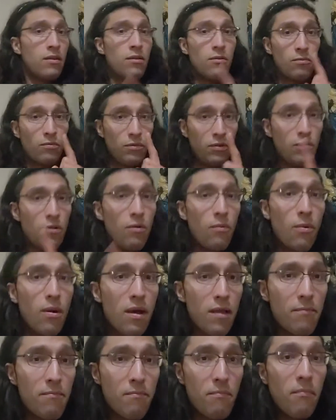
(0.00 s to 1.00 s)
you know
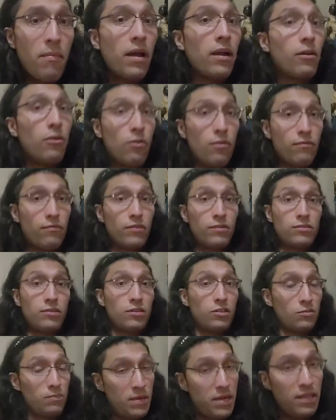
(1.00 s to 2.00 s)
what? My girlfriend's an
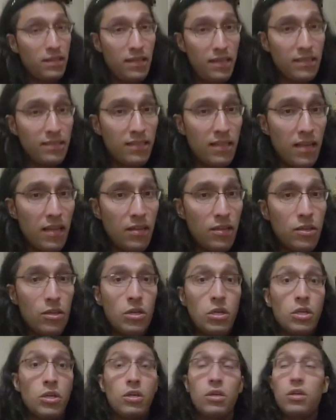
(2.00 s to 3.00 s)
espiritista.
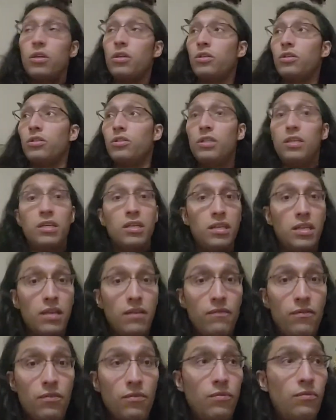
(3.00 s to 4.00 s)
She can
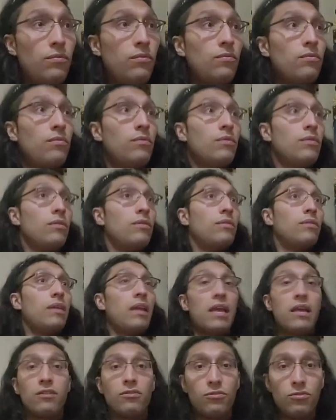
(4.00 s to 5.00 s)
give you
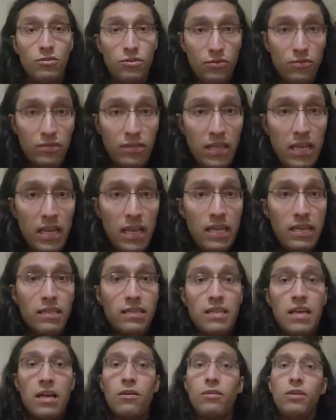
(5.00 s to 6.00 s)
the answers you seek
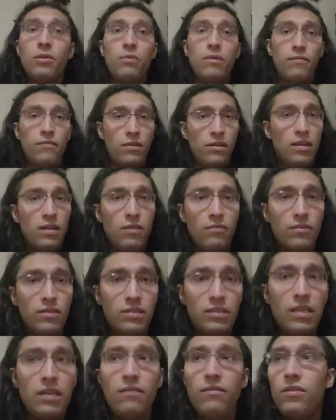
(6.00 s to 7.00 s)
and tell you if you need to
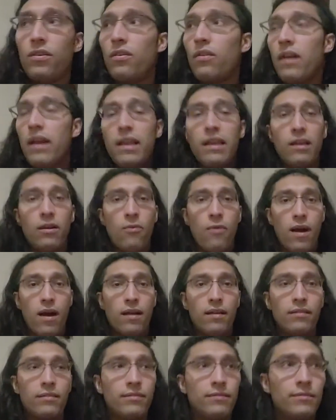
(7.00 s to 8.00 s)
receive your
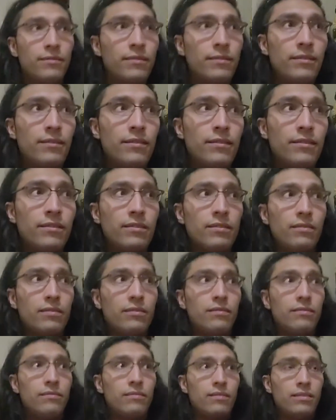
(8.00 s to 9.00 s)
Elegua.
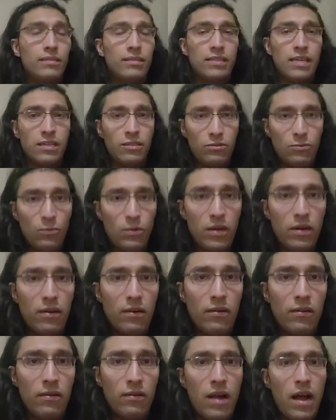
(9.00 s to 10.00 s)
That's
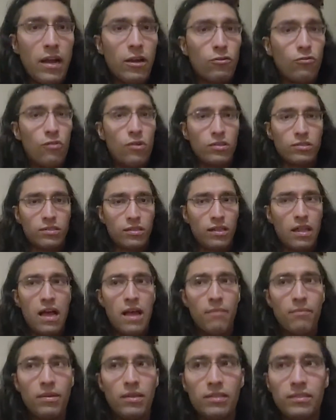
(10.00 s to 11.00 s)
where I cross the
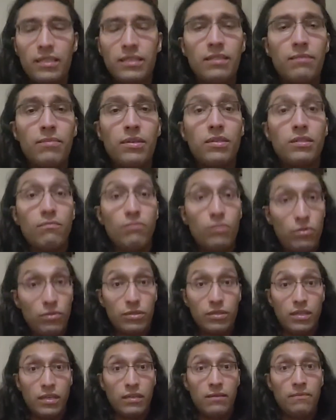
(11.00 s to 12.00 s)
line, because that's a bunch of
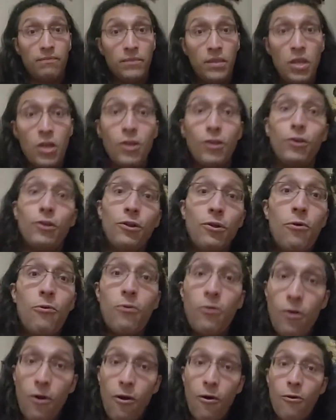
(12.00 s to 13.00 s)
bullshit. You
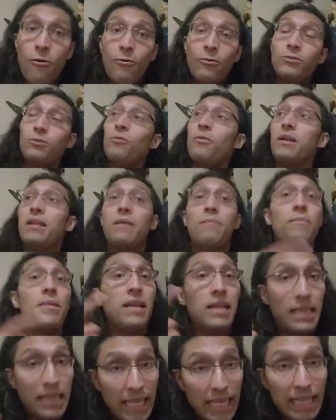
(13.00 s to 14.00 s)
don't go to an
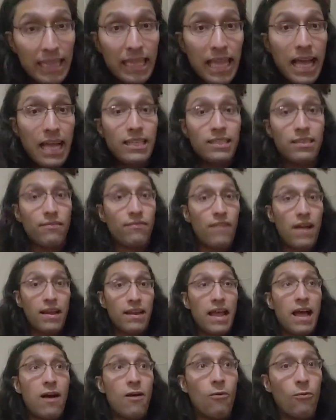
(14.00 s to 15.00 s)
espiritista to find
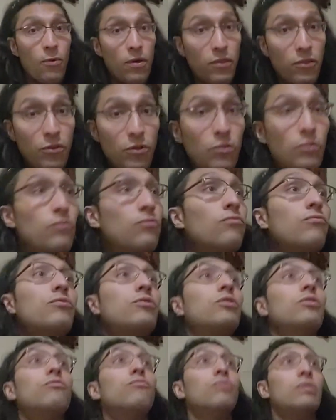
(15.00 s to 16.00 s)
out whether you
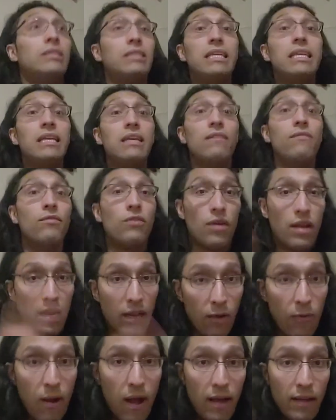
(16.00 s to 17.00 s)
should receive your
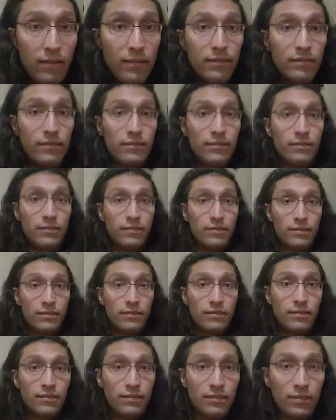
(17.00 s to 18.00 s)
Elegua.
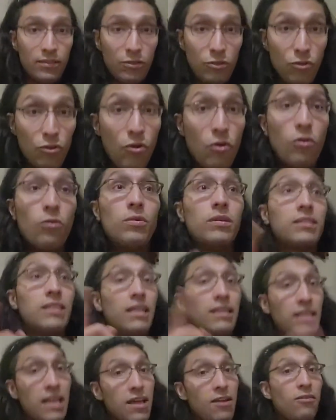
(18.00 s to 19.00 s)
You go to a
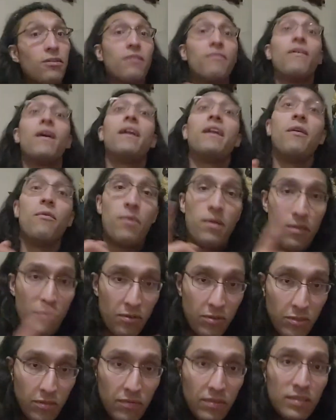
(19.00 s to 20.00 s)
santero to find out whether you
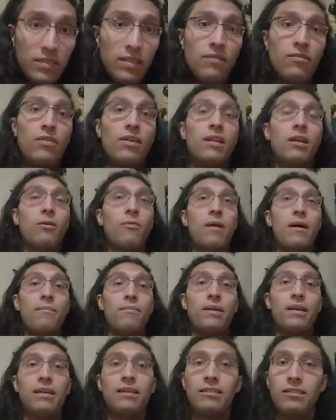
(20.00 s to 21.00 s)
should receive your Elegua,
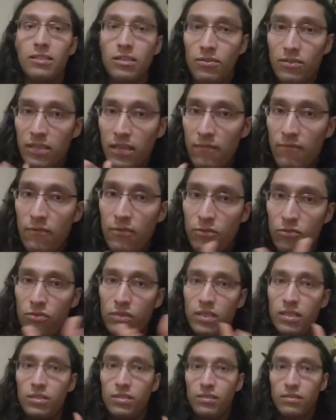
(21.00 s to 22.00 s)
because they're different
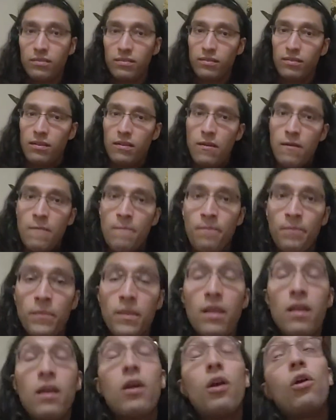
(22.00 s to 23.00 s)
traditions.
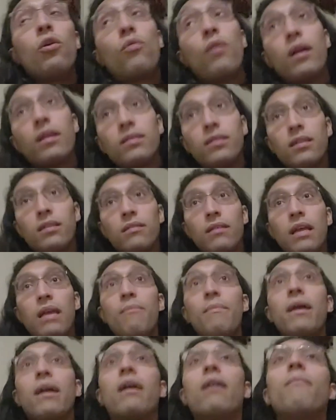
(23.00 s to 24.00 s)
Granted, it
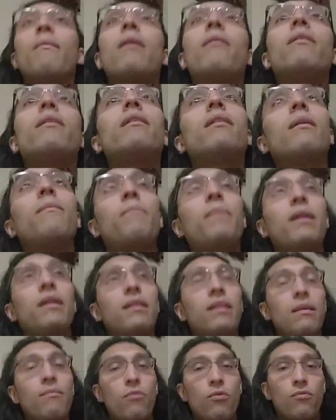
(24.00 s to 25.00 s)
may come out in an
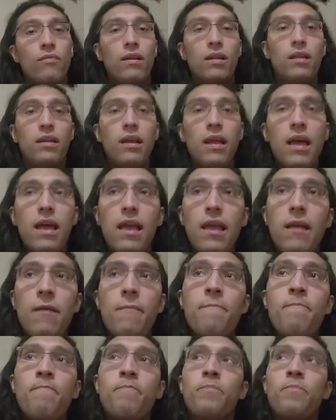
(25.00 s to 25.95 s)
espiritismo reading, hey,